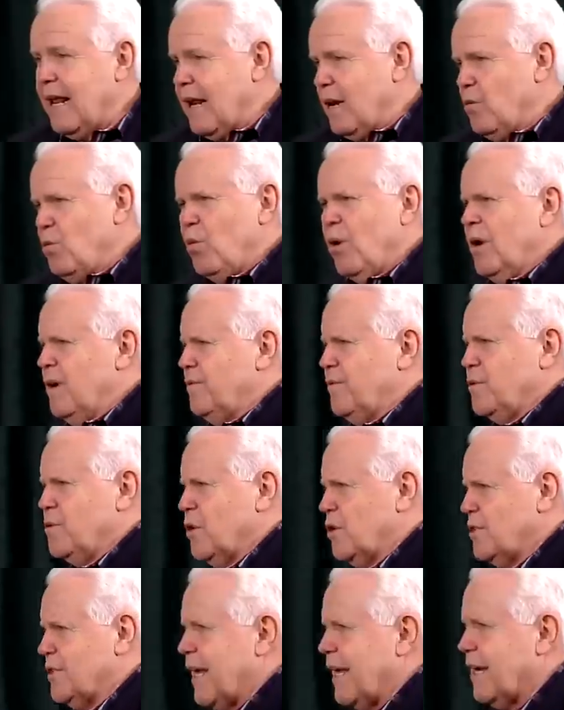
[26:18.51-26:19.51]
they got a wonderful
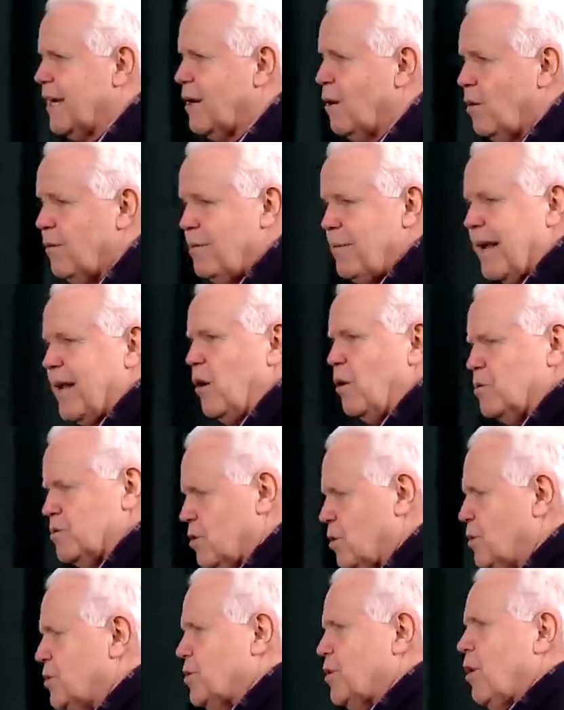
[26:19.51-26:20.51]
church taking it over. Make a long
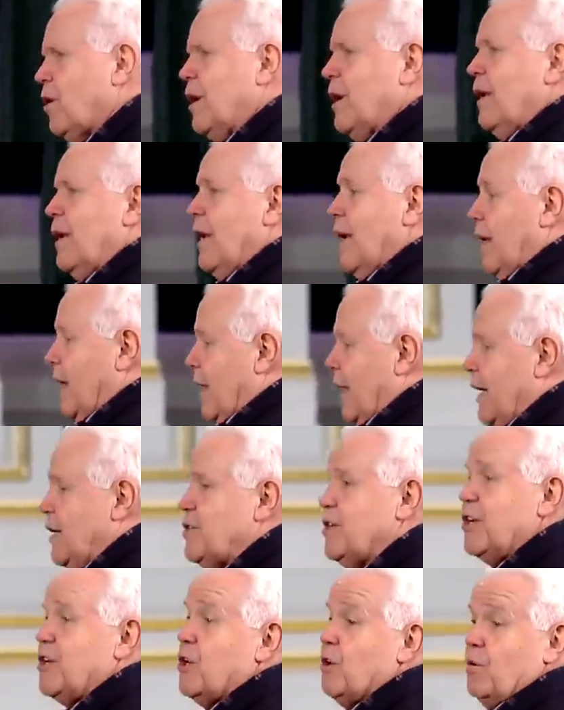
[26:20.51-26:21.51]
story short, he
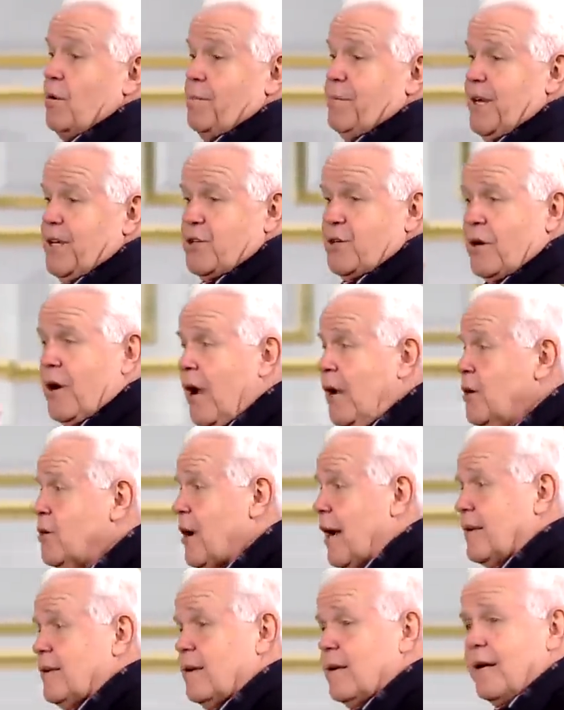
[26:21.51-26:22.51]
said, you will meet your
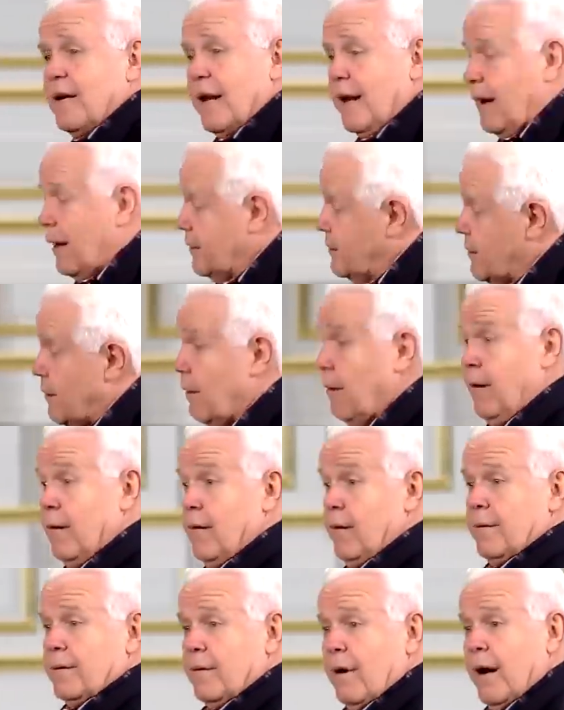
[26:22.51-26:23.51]
contractor today. I said,
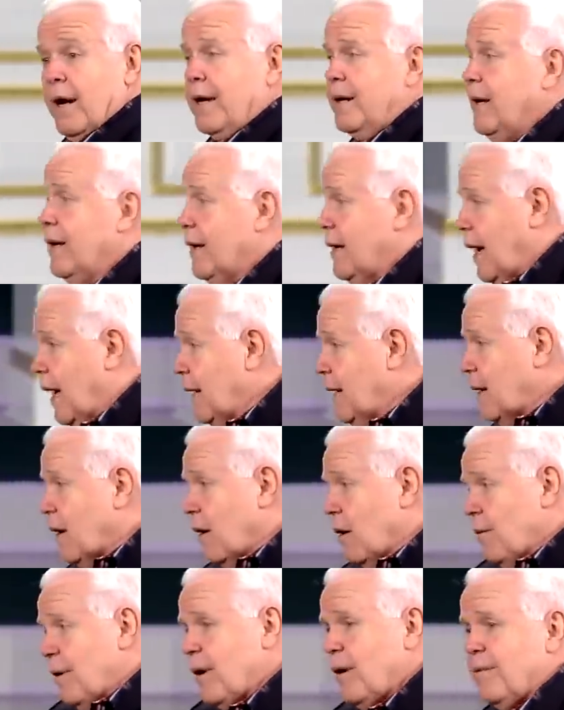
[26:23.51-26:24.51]
oh, great. Got in the
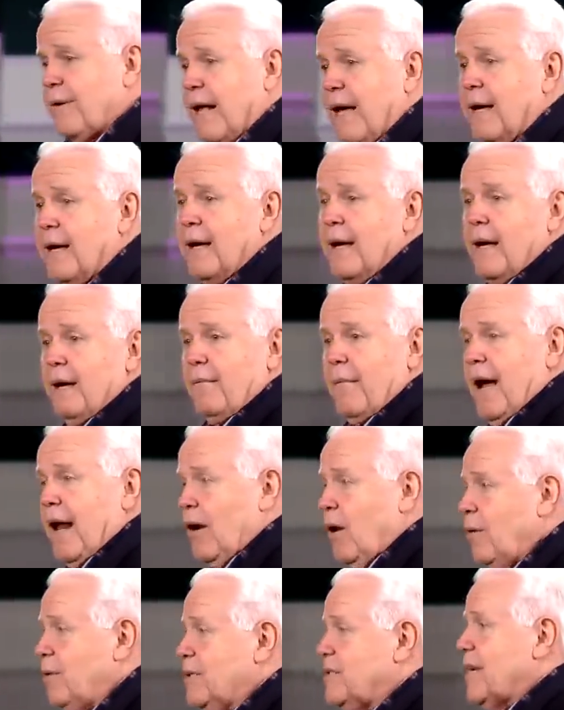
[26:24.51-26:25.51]
car, went over there. My
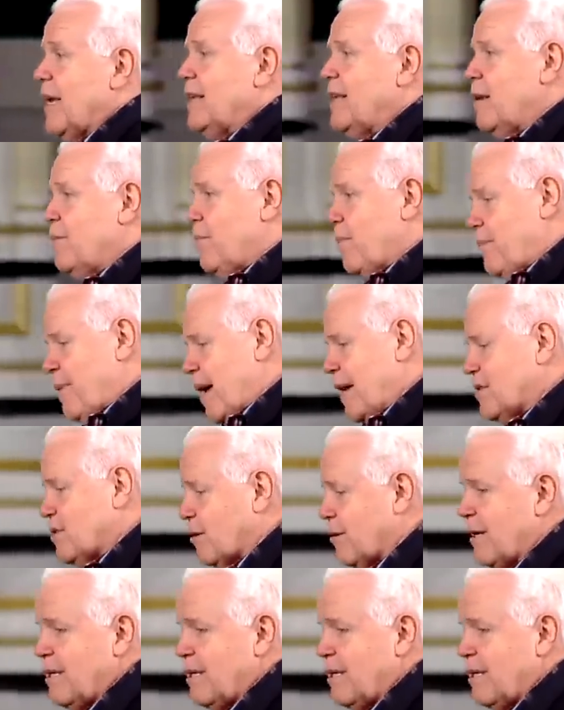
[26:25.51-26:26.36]
Lord, we sat there, Pastor